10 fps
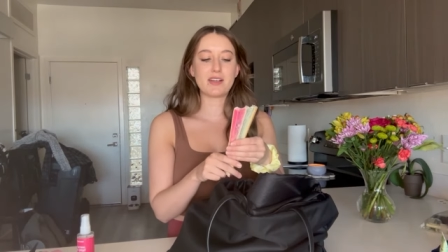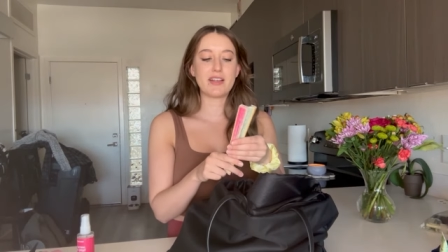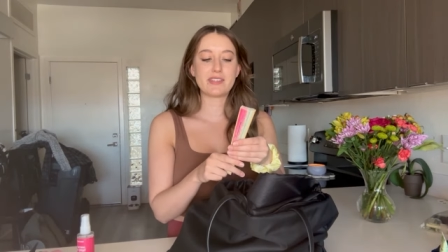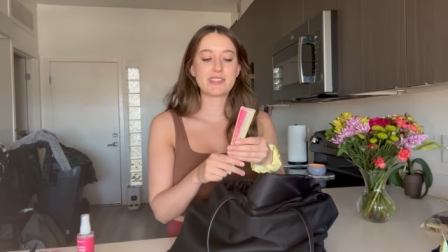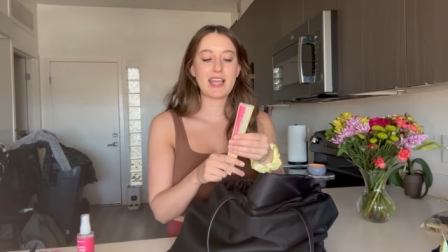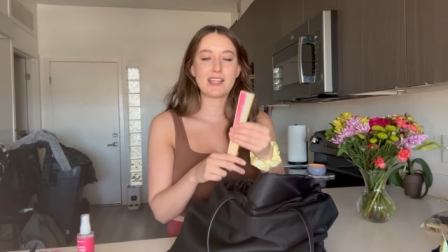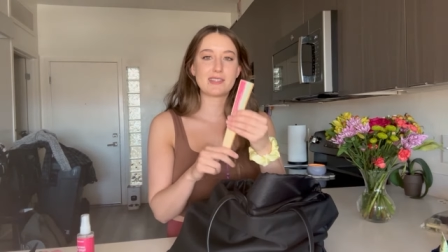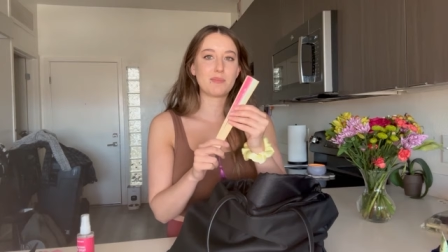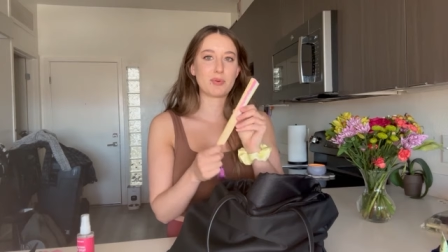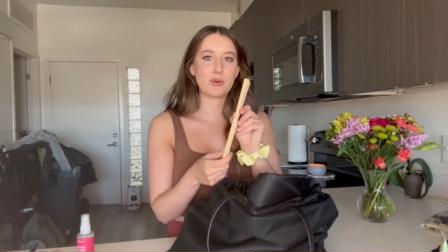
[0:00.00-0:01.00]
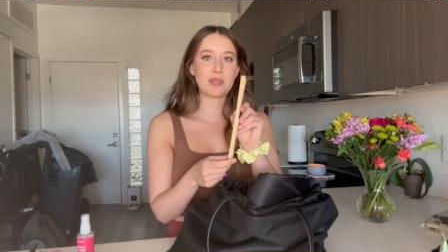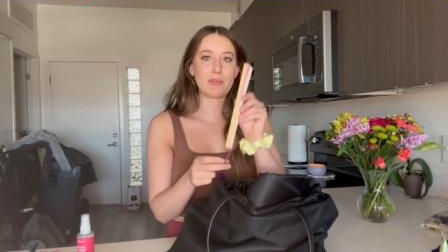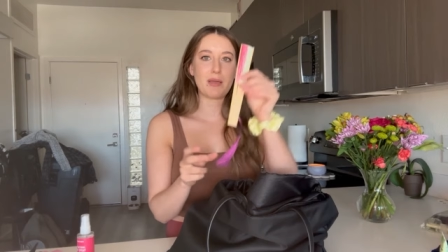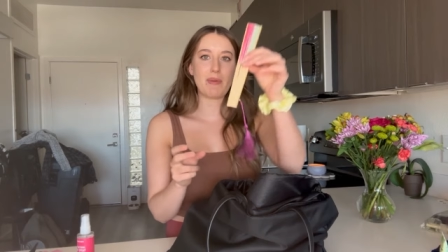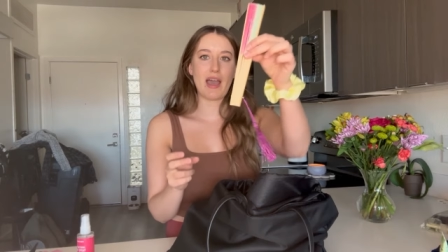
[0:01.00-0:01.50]
honestly, it hasn't broken
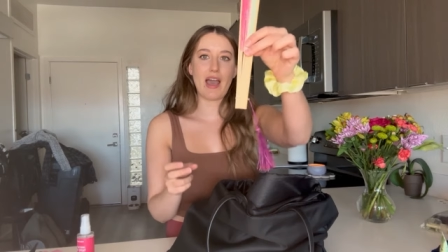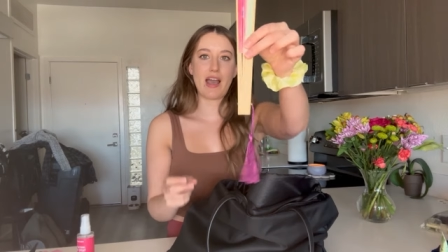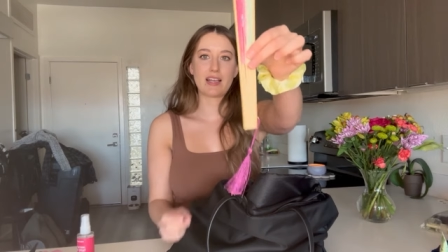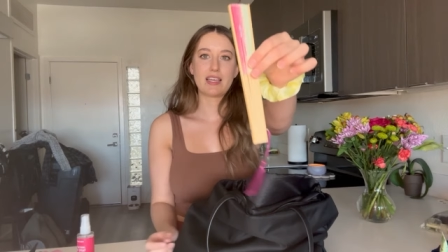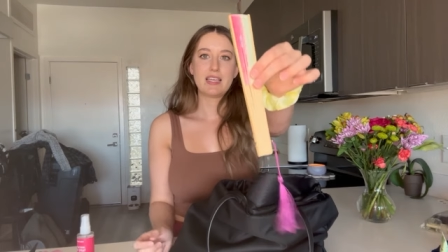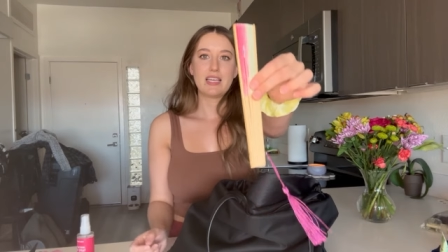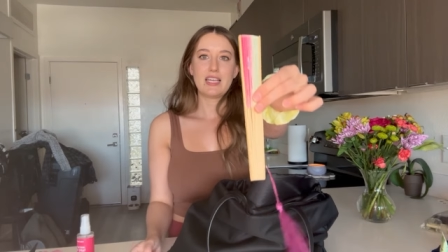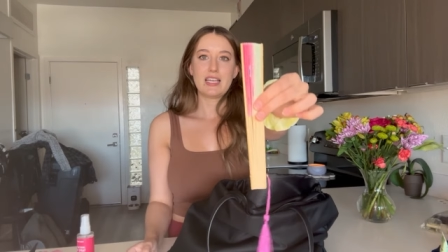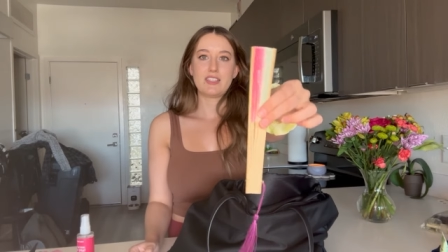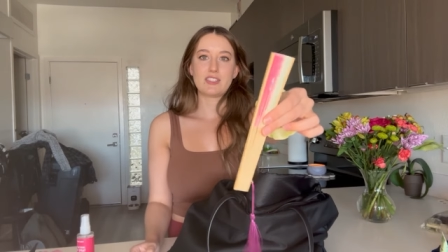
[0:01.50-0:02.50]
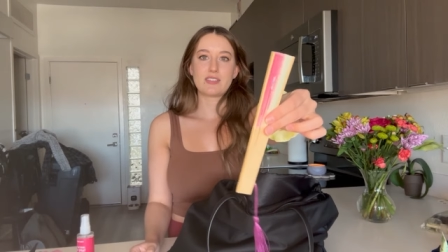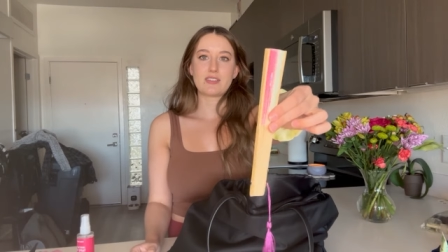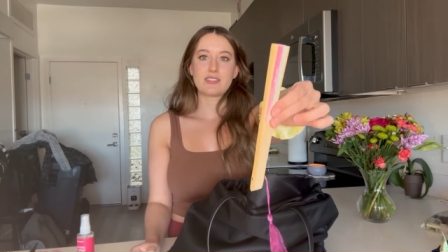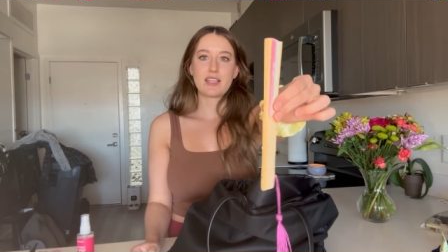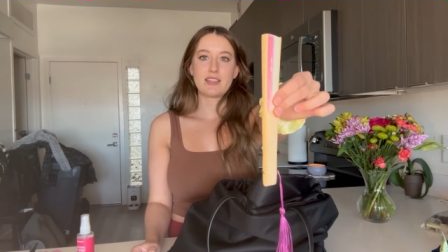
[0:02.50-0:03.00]
my bag. It just
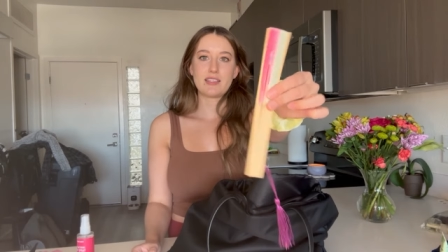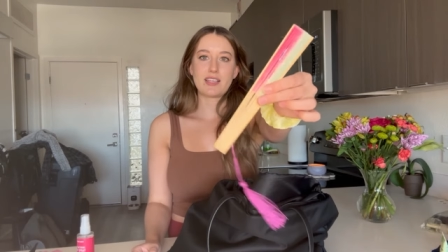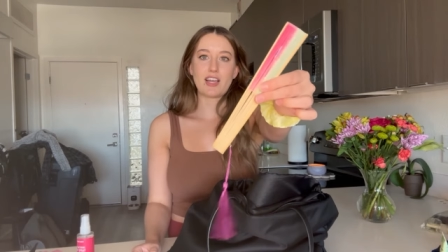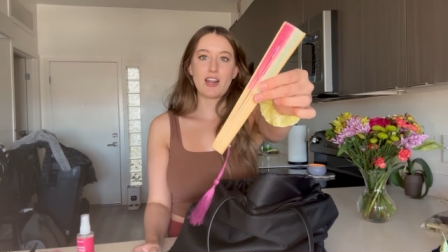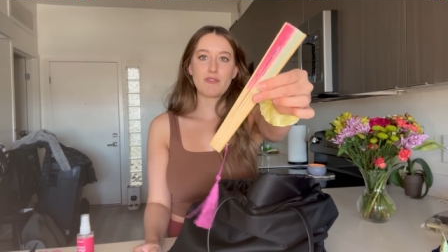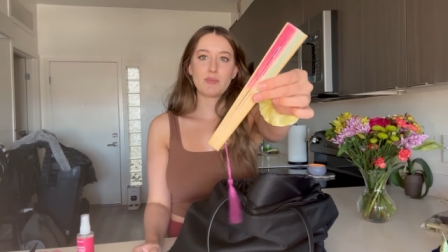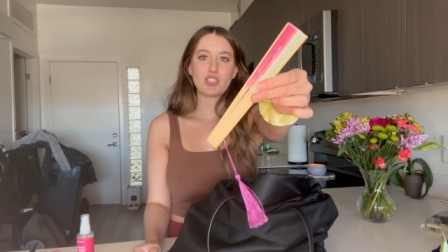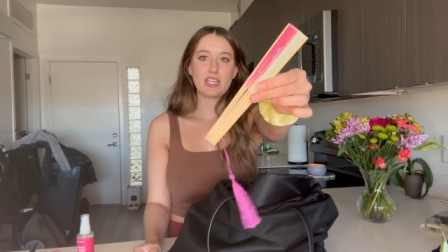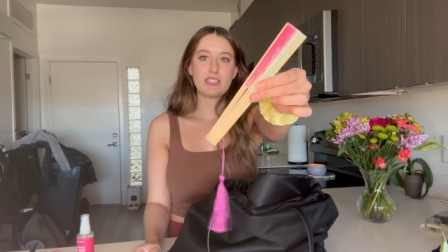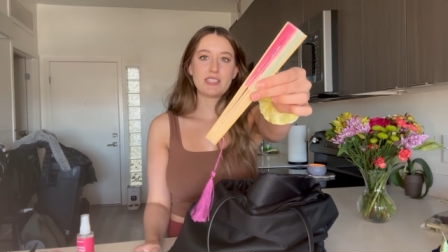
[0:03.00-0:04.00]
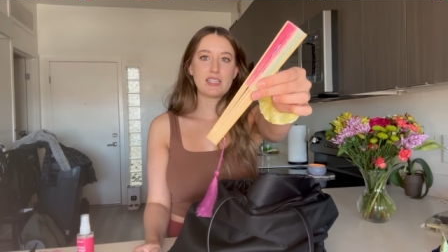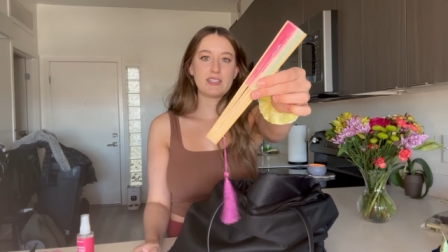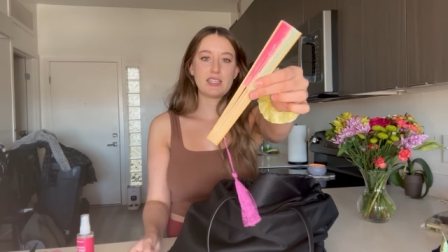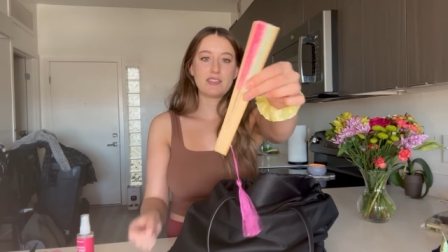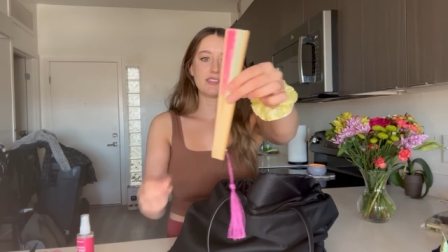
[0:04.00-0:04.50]
looks like this. I got it from
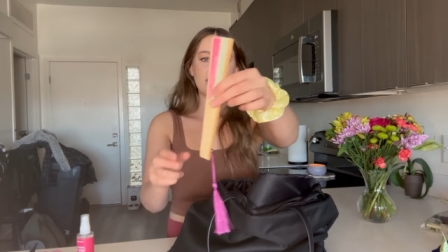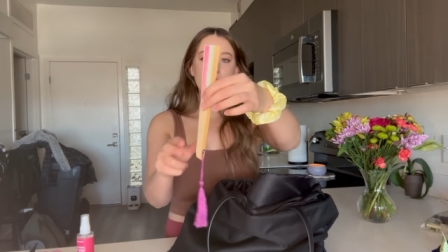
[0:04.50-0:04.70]
Chinatown in San